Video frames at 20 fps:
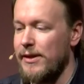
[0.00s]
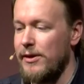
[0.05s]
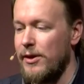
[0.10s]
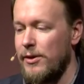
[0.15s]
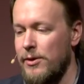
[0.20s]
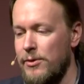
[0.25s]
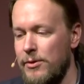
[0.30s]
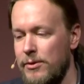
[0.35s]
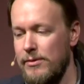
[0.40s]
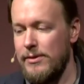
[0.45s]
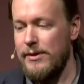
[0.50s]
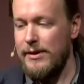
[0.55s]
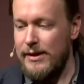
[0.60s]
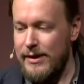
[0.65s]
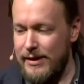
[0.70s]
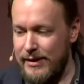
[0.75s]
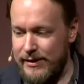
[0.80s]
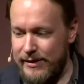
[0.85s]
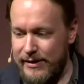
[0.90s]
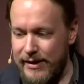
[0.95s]
though
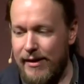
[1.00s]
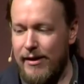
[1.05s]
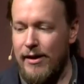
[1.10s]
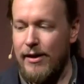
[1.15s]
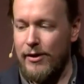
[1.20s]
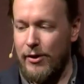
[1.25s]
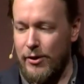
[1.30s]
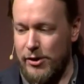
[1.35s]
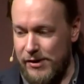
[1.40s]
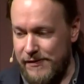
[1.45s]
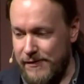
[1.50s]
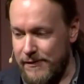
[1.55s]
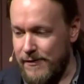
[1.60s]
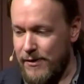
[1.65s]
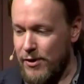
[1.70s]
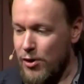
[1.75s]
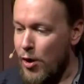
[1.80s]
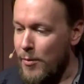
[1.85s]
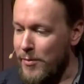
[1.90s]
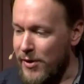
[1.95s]
there are a lot of
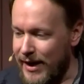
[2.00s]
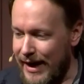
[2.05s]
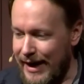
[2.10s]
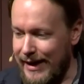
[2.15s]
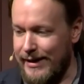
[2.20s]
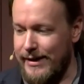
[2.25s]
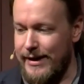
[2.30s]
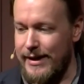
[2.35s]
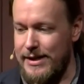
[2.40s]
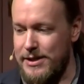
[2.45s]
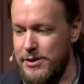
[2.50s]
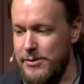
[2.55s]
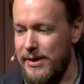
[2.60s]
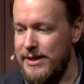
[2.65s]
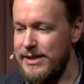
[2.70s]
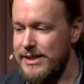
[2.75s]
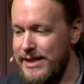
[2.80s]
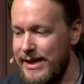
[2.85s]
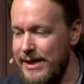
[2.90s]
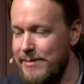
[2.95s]
commonalities you can
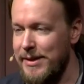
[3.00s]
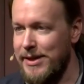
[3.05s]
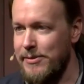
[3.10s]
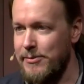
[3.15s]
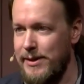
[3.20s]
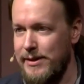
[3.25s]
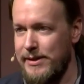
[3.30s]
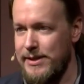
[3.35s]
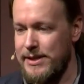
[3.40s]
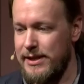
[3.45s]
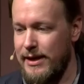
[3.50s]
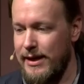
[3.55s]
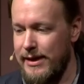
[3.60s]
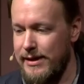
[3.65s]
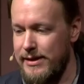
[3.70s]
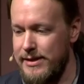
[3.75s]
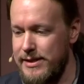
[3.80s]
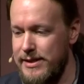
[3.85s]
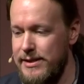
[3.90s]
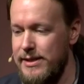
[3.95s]
see between the
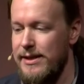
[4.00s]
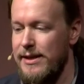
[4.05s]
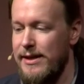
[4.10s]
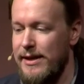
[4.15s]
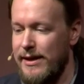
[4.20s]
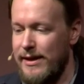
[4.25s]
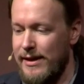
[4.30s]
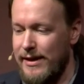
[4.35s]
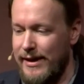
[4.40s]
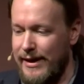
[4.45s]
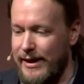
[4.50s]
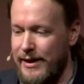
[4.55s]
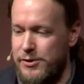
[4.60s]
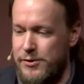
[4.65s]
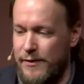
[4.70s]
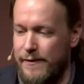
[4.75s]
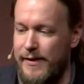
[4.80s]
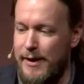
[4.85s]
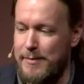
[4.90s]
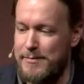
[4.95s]
sites, each
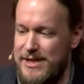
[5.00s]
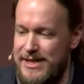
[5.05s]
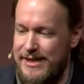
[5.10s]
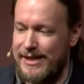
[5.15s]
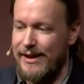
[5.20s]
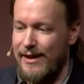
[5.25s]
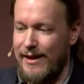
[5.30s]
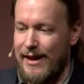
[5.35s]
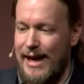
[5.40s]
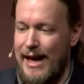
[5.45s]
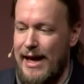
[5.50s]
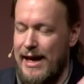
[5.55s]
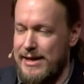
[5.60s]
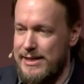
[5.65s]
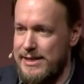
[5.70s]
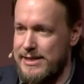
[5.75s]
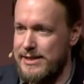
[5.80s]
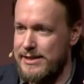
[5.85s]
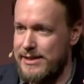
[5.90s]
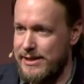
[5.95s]
of them still
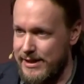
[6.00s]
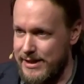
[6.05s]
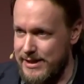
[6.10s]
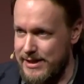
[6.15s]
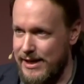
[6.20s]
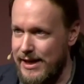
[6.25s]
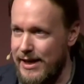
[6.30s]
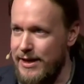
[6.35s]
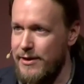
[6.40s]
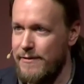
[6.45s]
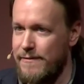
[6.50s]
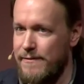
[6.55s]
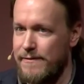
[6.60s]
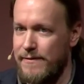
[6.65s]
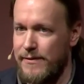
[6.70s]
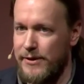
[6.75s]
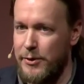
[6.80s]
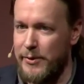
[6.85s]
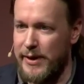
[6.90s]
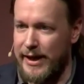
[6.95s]
has this kind of
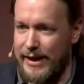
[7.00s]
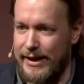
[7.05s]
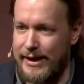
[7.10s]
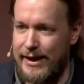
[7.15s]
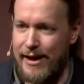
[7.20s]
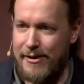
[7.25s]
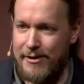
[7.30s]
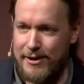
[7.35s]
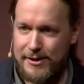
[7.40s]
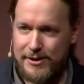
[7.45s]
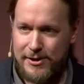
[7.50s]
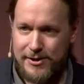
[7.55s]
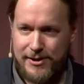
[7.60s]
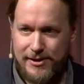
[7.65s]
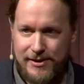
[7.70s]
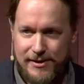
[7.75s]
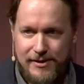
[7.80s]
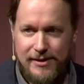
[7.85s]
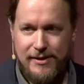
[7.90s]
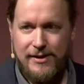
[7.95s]
unique character,
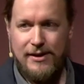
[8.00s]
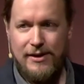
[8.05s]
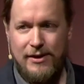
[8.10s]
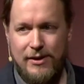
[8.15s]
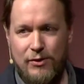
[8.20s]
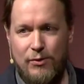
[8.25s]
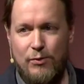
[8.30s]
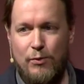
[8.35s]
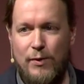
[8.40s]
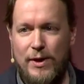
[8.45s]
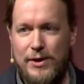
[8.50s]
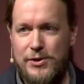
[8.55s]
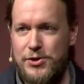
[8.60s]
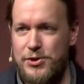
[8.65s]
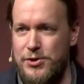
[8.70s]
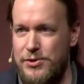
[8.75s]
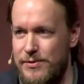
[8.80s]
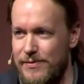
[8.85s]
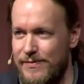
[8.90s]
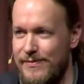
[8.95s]

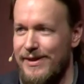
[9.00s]
which